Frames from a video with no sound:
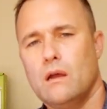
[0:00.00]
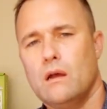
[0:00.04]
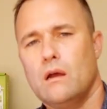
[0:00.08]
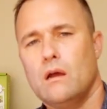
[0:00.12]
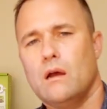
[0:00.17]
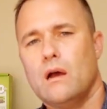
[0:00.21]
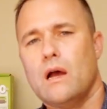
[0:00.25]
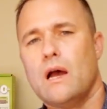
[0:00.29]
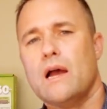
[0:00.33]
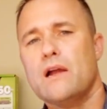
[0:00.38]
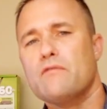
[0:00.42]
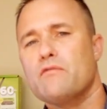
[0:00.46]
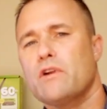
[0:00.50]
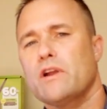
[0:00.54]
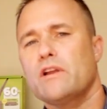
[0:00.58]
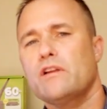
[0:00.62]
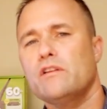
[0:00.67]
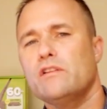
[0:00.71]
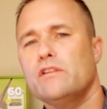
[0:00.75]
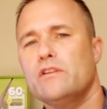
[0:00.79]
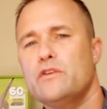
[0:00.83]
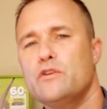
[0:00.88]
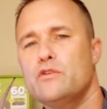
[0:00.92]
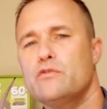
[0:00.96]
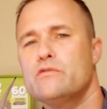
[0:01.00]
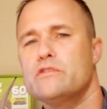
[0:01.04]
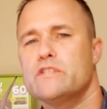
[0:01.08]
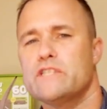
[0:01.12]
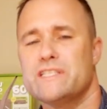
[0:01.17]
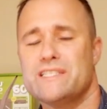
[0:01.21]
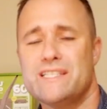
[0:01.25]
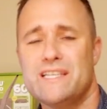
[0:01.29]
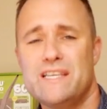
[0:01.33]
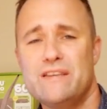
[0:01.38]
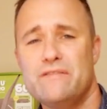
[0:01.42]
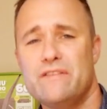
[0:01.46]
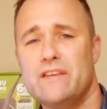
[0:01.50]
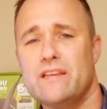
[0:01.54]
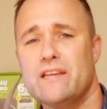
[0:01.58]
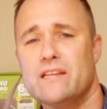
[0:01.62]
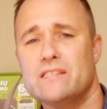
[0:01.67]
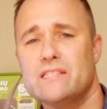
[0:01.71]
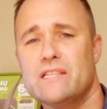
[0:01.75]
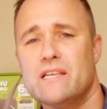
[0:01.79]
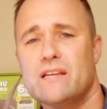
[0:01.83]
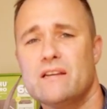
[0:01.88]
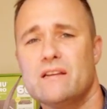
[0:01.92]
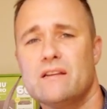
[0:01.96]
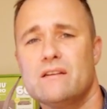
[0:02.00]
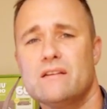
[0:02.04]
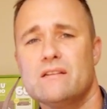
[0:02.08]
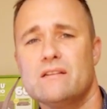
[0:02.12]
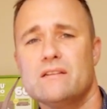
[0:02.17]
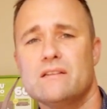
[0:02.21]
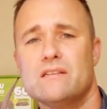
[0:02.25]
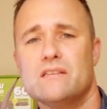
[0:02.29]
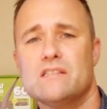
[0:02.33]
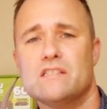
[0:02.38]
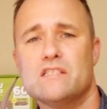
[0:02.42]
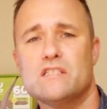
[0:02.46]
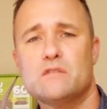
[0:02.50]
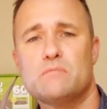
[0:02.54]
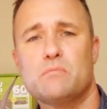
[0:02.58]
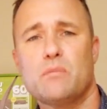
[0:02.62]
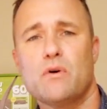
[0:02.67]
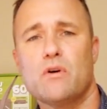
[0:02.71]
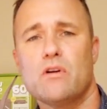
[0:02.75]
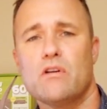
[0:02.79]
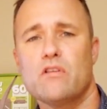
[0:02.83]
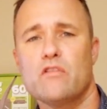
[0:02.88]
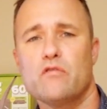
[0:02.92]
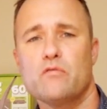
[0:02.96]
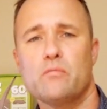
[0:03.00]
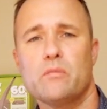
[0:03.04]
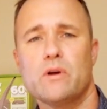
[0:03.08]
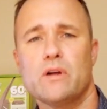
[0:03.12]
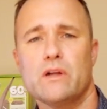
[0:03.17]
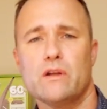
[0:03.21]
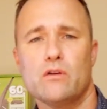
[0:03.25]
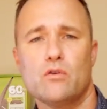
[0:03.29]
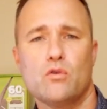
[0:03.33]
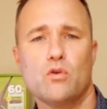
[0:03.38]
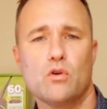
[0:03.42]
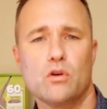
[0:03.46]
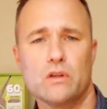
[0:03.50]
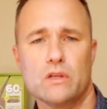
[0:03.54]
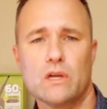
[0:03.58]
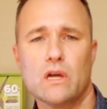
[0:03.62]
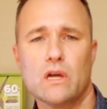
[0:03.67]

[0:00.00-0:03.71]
I regularly use a TV antenna as part of my cord cutting